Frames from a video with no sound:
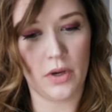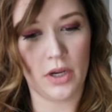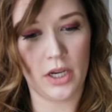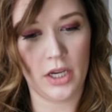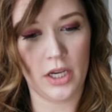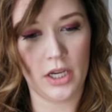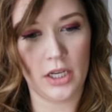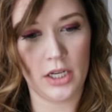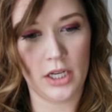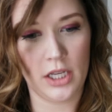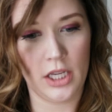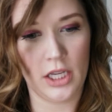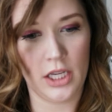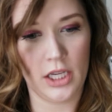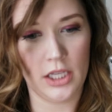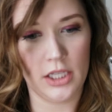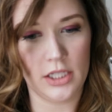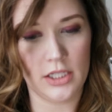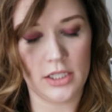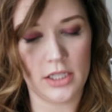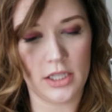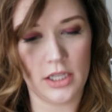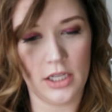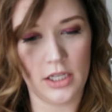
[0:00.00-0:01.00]
one
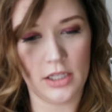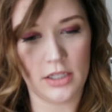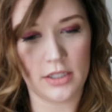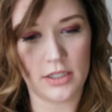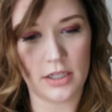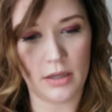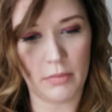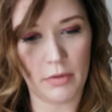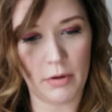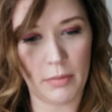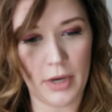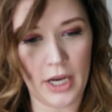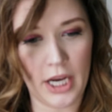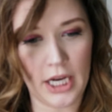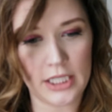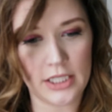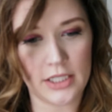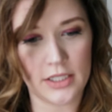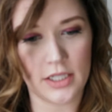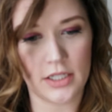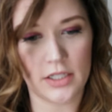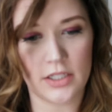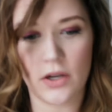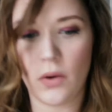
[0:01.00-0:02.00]
is the December
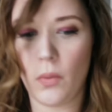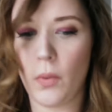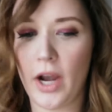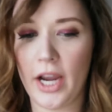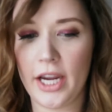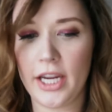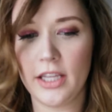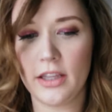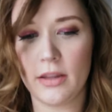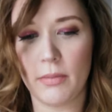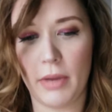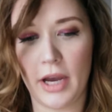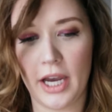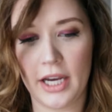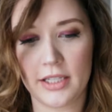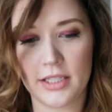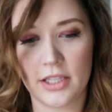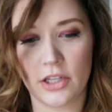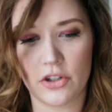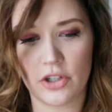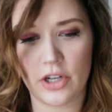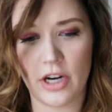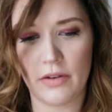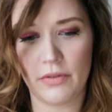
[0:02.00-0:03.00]
box. It says Hawaii, the
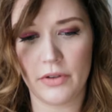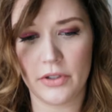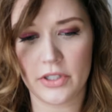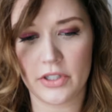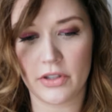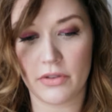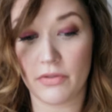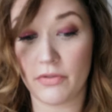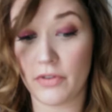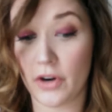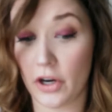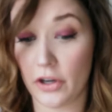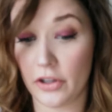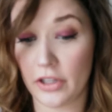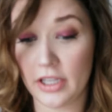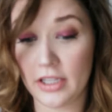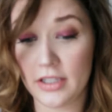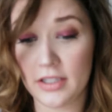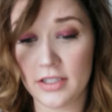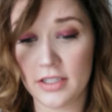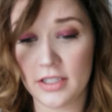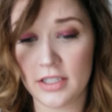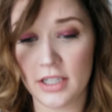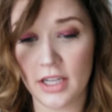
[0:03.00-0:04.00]
box that travels the
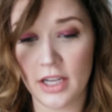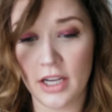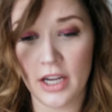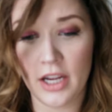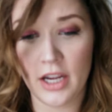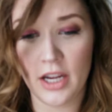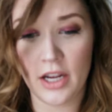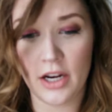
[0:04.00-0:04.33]
farthest.